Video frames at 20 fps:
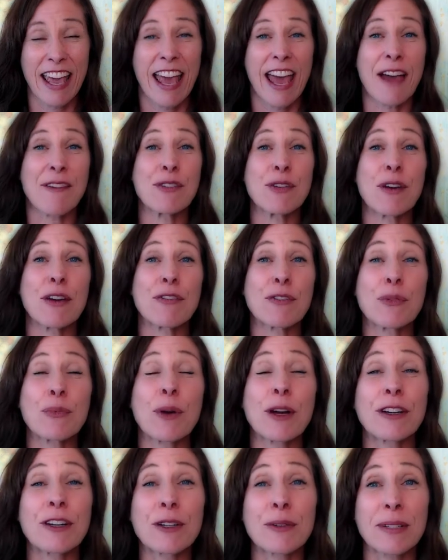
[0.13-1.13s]
Have you ever
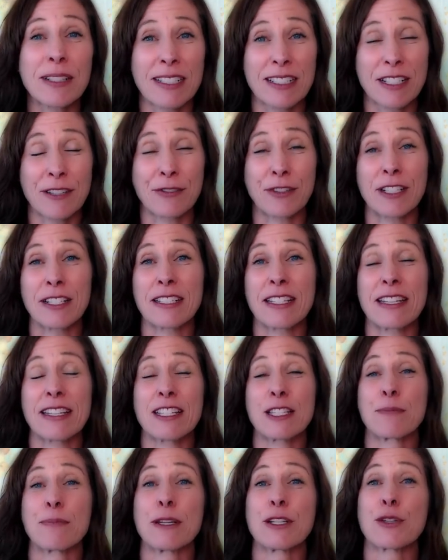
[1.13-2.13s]
wondered what the difference
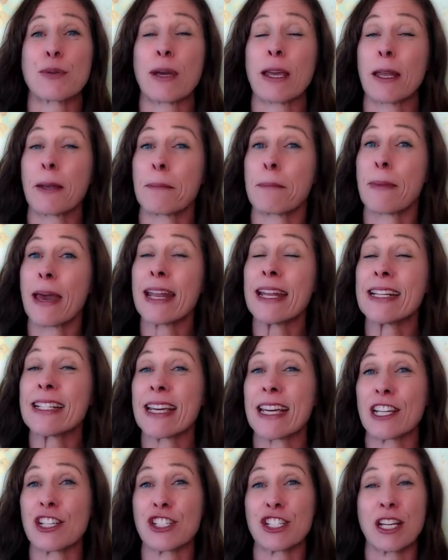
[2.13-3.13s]
is between
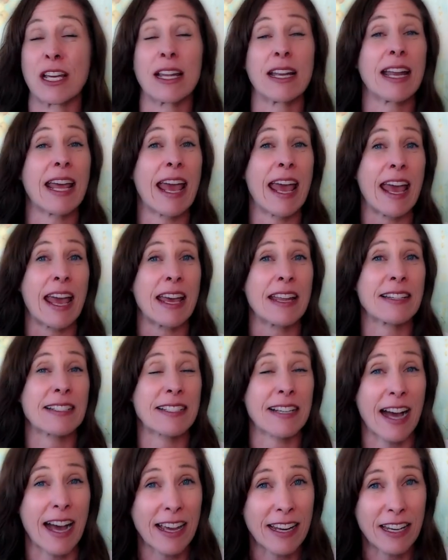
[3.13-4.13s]
meditation and
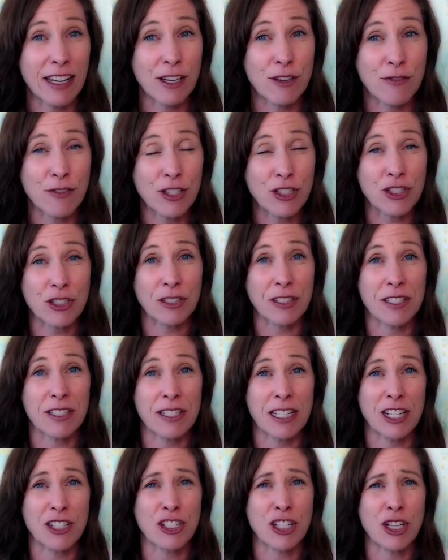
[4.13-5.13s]
guided
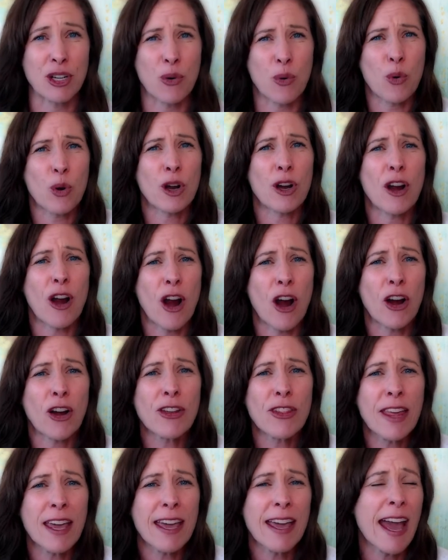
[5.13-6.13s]
visualization, or are
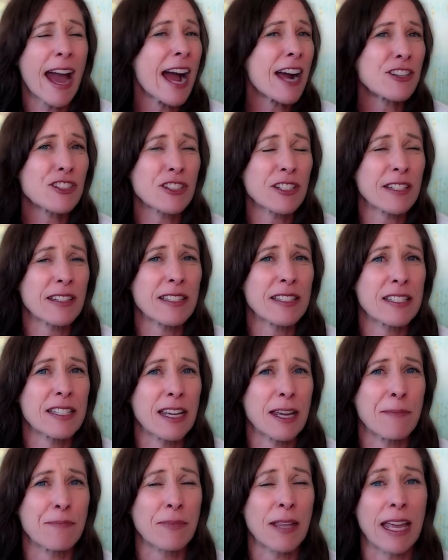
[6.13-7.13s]
they actually the
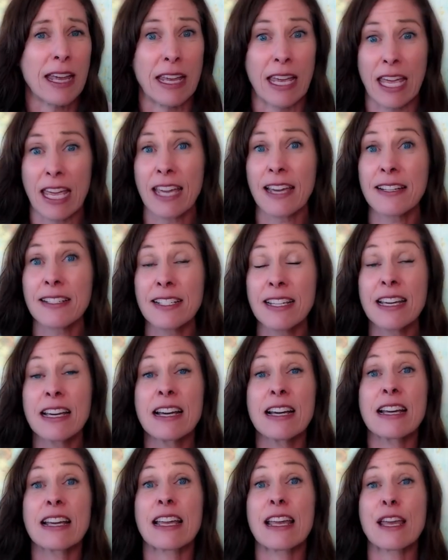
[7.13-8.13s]
same thing? And
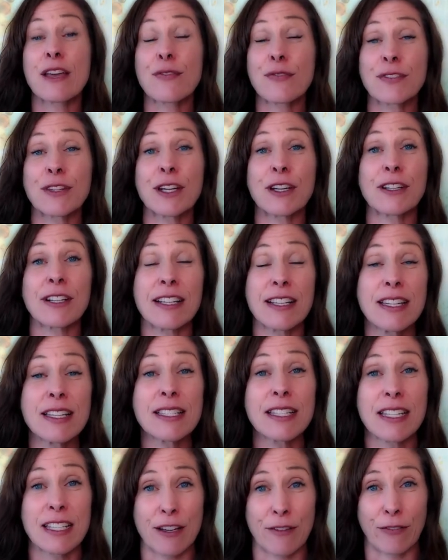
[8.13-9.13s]
if there is
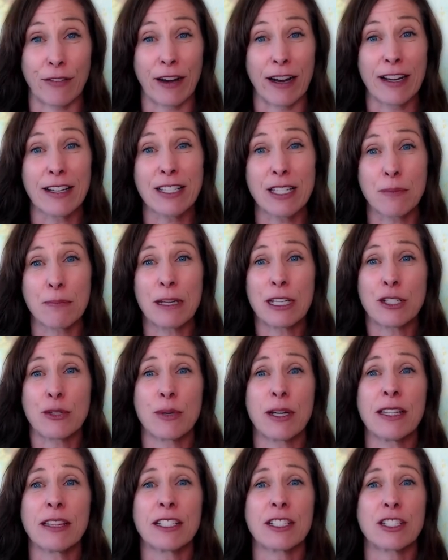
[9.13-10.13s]
a difference
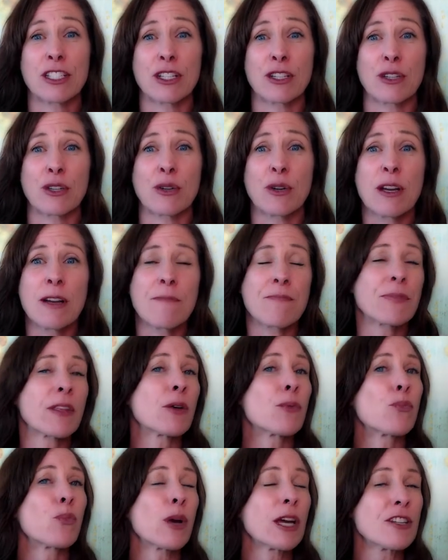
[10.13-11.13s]
between the two,
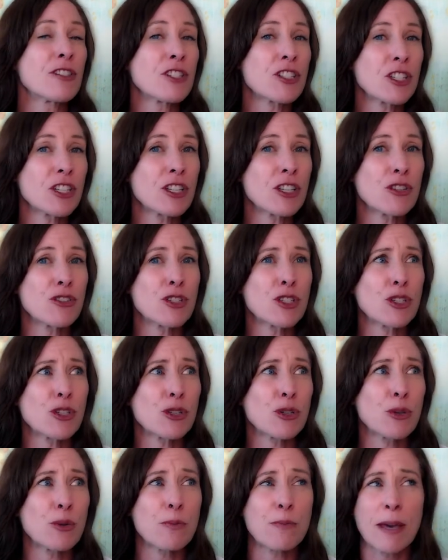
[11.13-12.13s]
then when should you
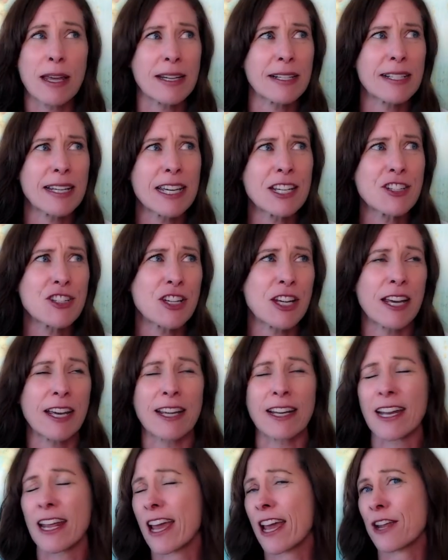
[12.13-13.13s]
do
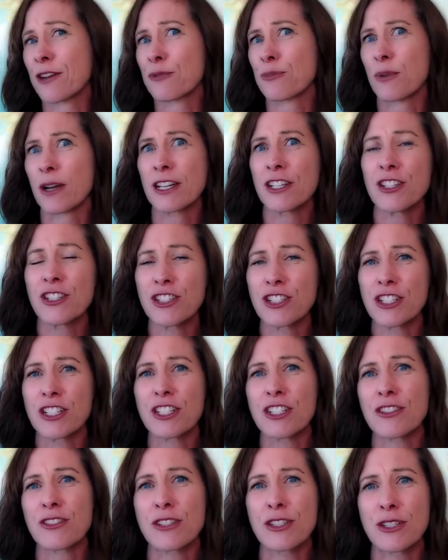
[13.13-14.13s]
meditation and when should
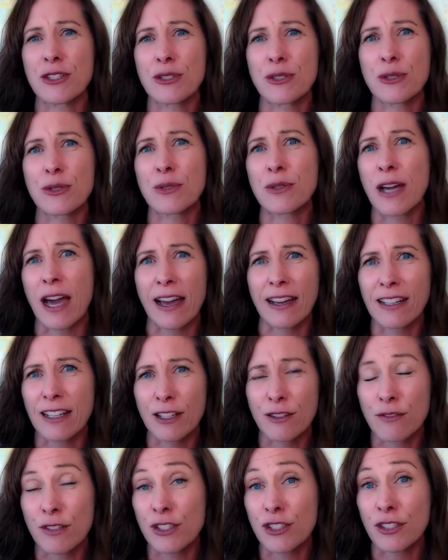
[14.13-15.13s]
you do
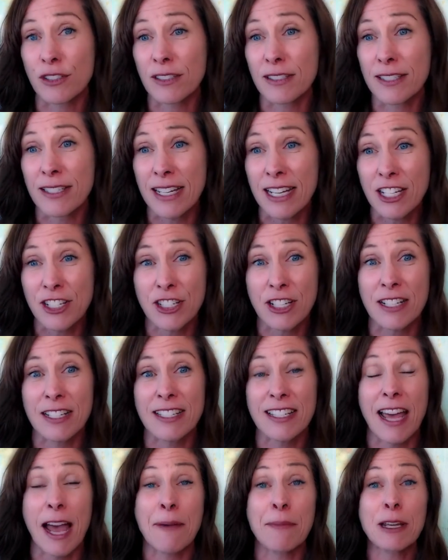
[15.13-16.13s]
guided
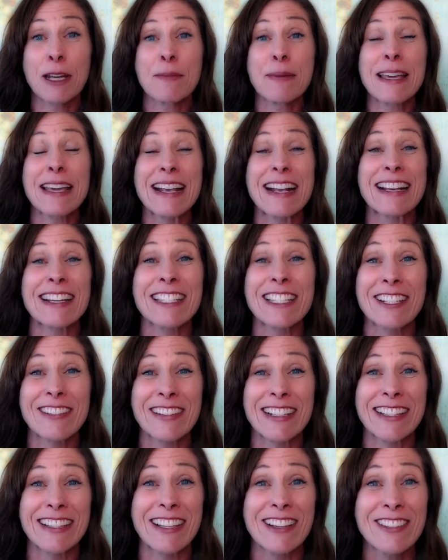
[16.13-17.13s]
visualizations? I'm going to be
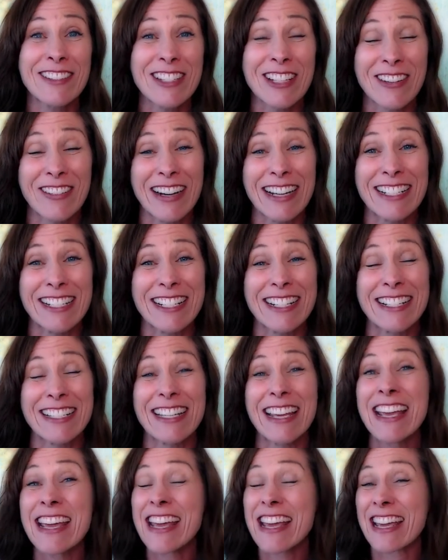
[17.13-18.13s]
answering those
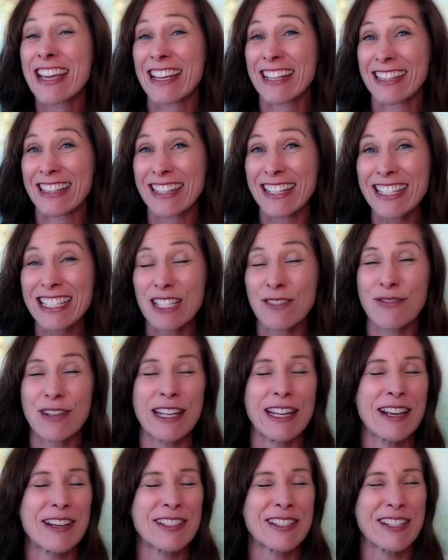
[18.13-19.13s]
questions in this
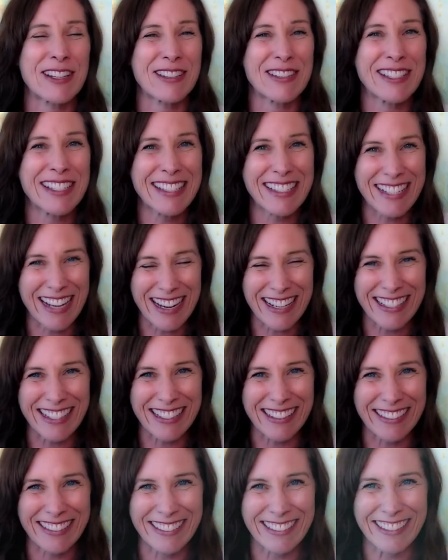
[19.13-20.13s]
video, so stay
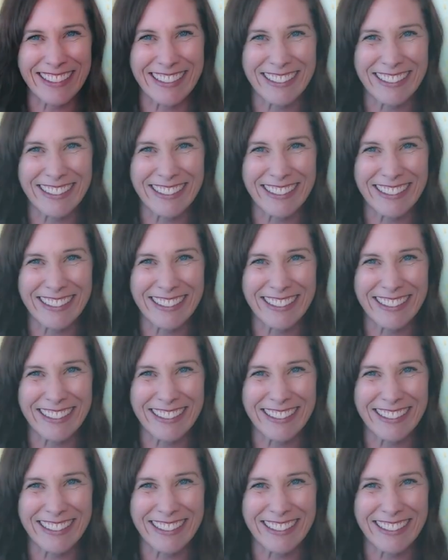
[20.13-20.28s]
tuned.